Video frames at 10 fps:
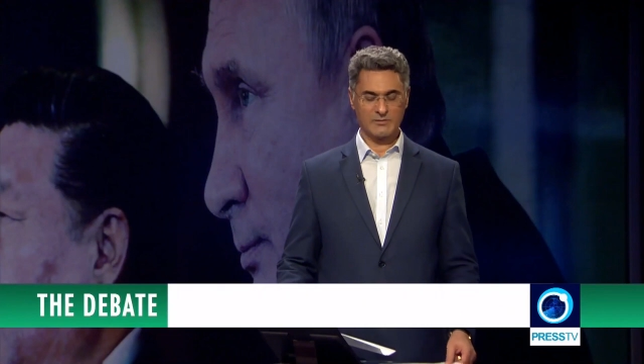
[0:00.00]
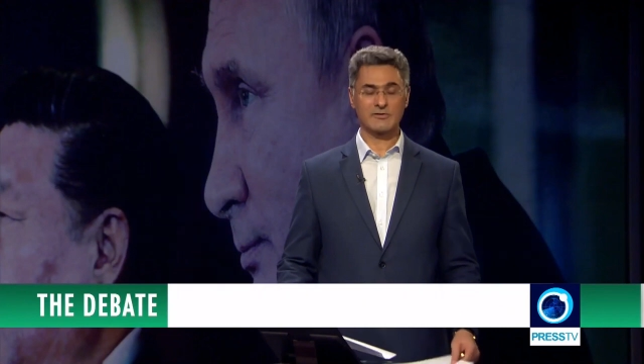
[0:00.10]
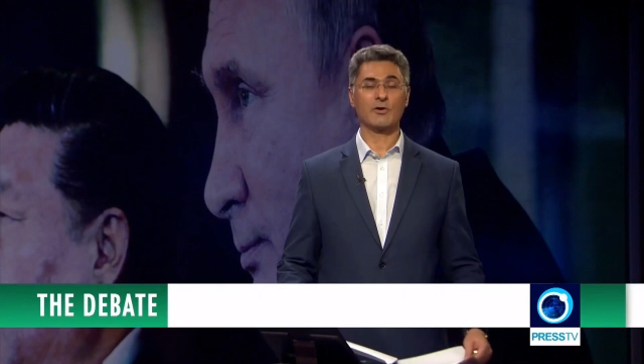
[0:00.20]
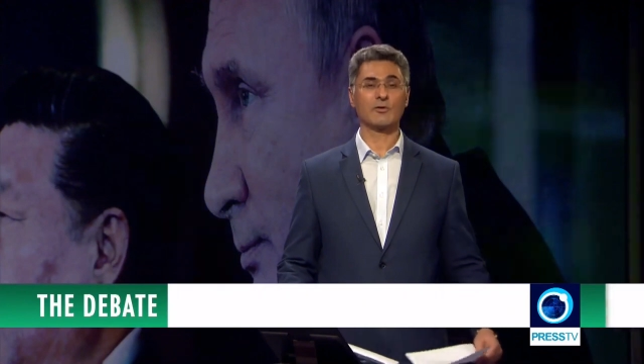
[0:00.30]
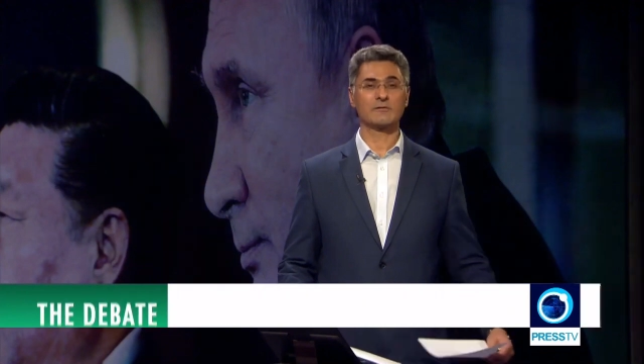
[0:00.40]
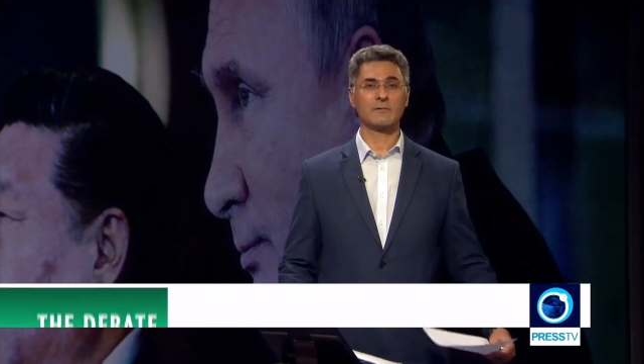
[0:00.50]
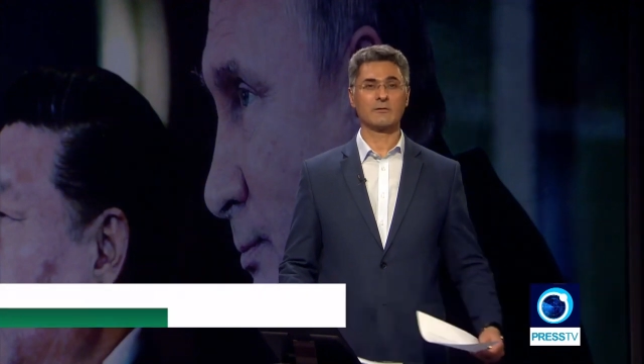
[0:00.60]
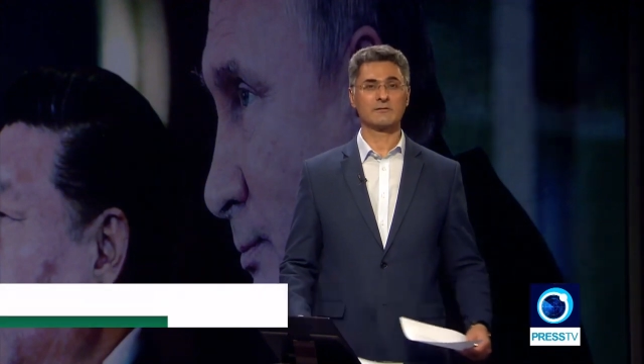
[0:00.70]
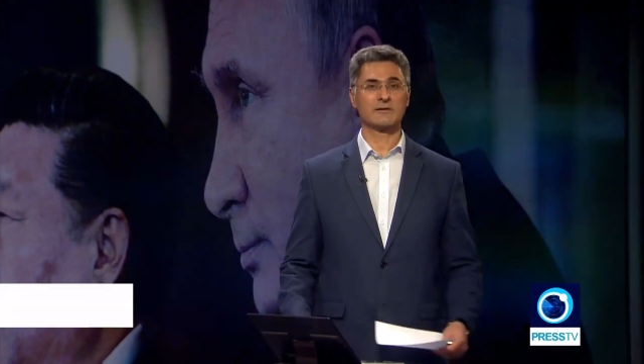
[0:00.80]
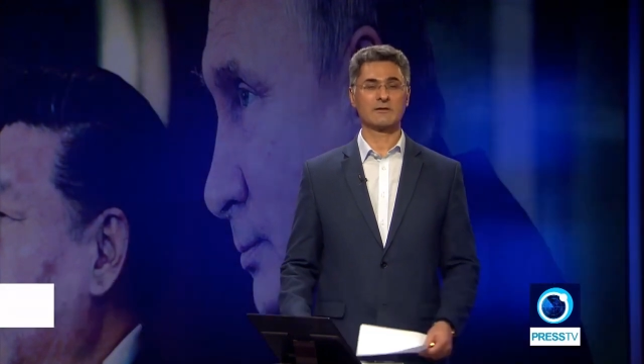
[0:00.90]
I was your host,
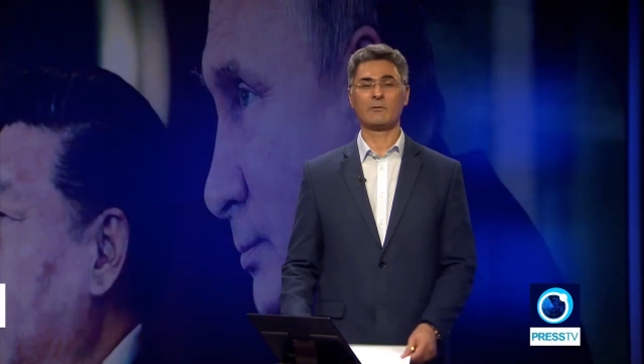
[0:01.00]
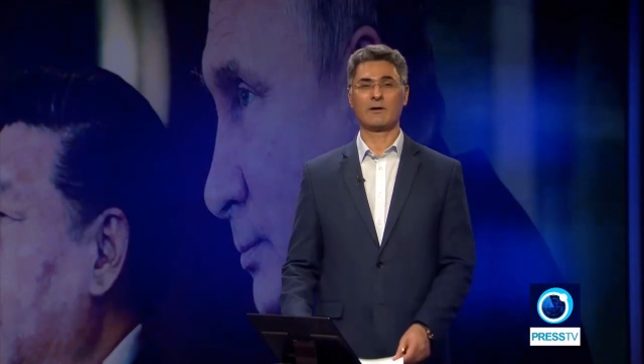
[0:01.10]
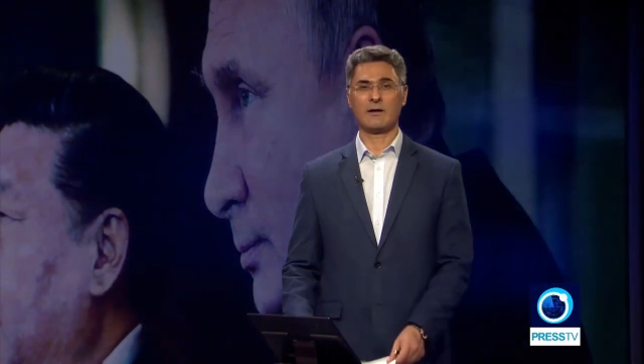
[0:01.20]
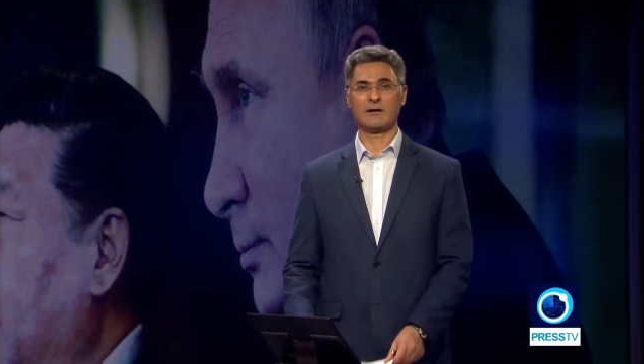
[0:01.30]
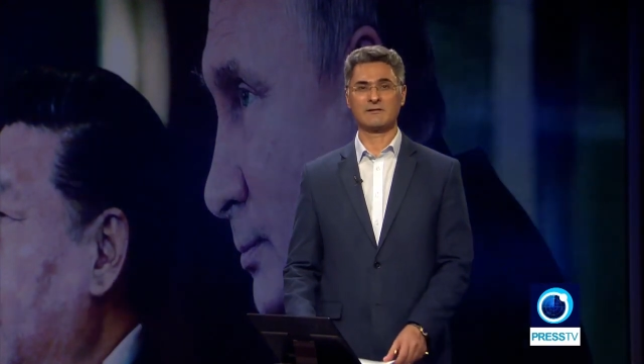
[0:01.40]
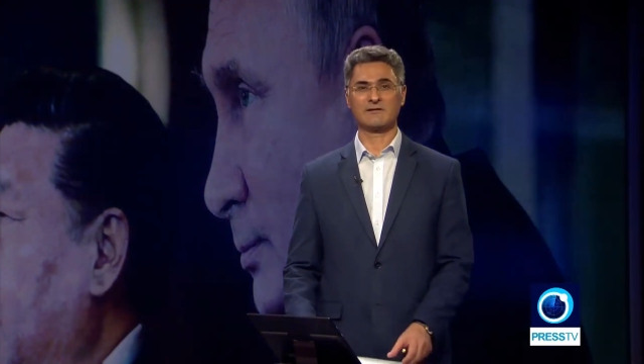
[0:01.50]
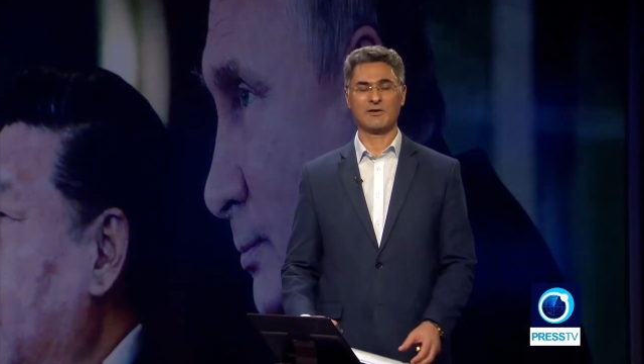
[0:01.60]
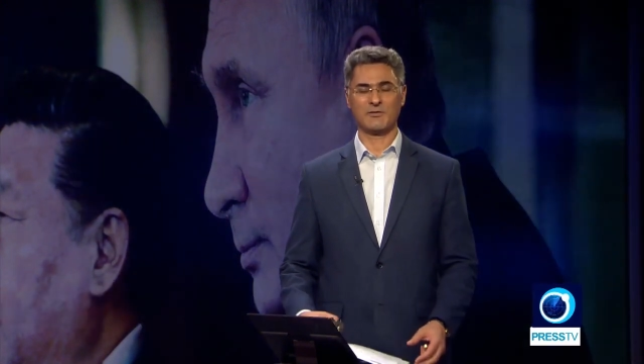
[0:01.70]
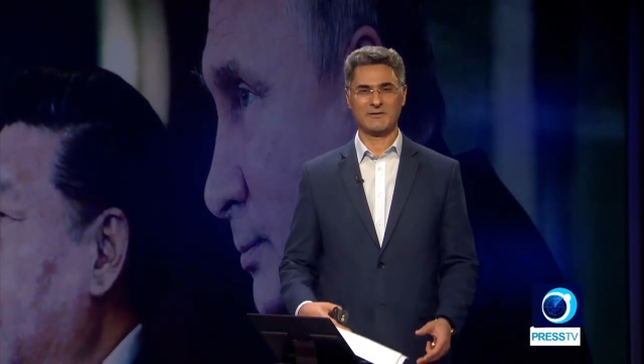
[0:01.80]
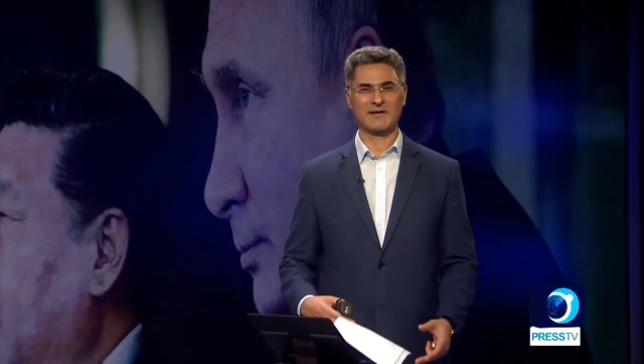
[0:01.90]
Larry Zanchev, and I will
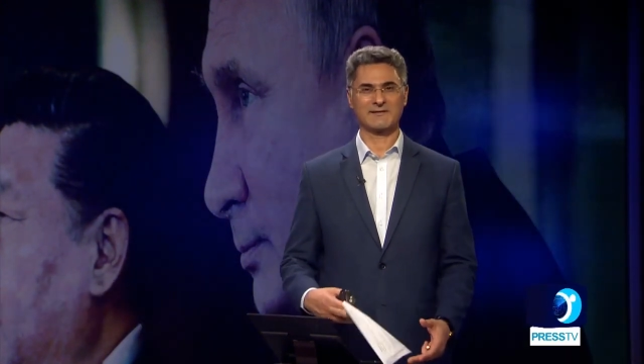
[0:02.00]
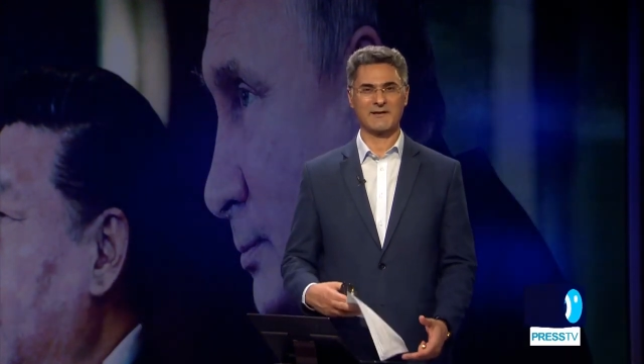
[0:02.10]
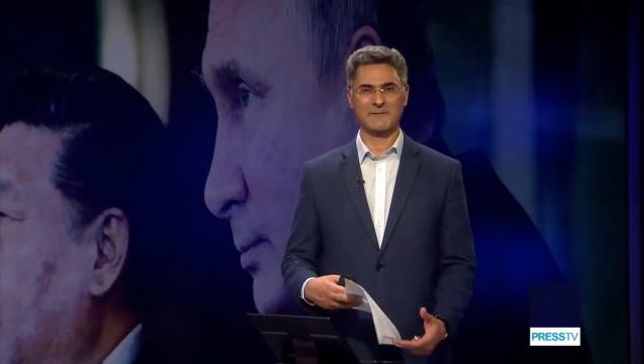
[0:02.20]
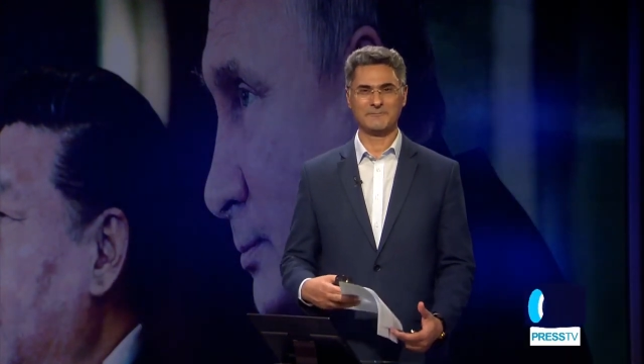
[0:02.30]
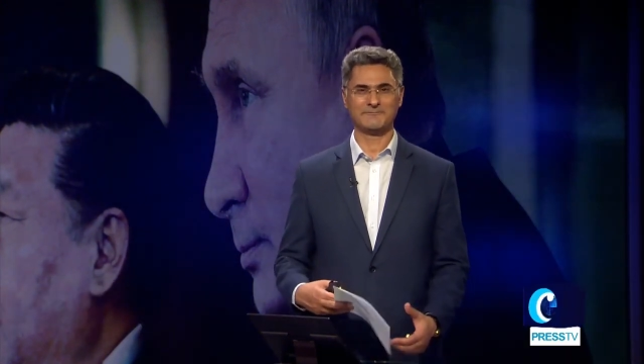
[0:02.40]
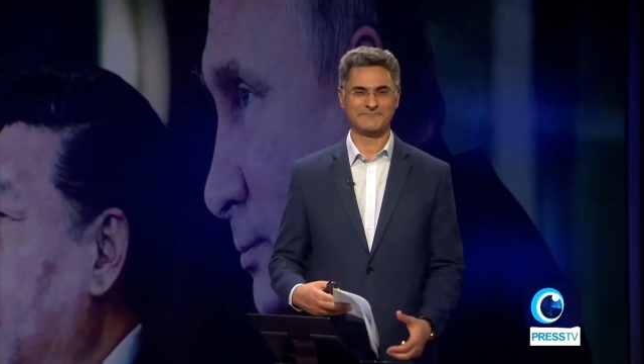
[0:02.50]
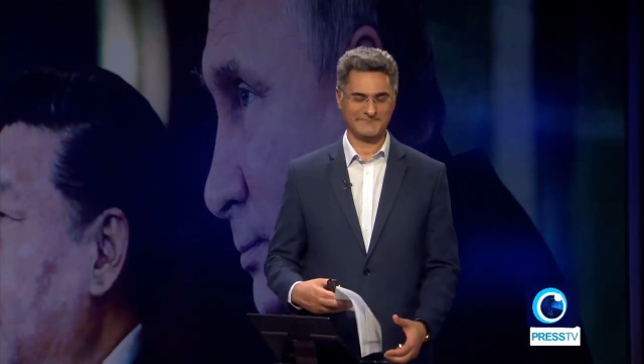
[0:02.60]
see you next time.